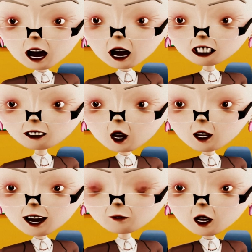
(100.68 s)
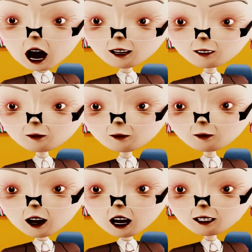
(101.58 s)
Yes, I have, Fred.
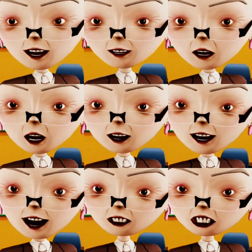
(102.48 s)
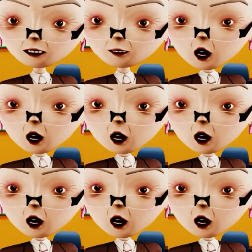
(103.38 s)
At the start of the class,